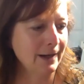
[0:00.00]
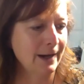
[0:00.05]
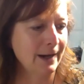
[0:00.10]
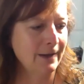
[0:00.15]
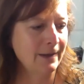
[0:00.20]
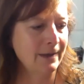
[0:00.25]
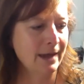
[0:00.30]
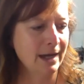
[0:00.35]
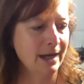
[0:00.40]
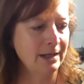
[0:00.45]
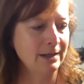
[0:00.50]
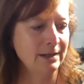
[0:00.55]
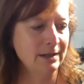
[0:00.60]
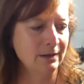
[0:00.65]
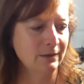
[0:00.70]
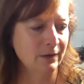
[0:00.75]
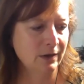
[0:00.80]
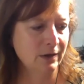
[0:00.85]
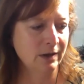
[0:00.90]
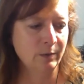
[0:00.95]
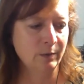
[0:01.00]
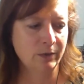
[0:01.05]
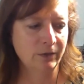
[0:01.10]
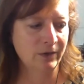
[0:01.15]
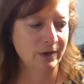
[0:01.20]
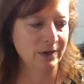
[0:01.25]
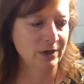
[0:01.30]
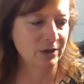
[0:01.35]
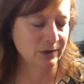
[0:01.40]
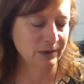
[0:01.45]
and they did a very
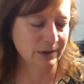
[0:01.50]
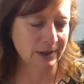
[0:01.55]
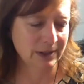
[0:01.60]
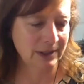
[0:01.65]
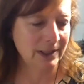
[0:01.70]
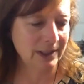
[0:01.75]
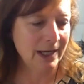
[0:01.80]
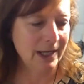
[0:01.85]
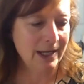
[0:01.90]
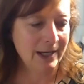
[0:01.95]
professionally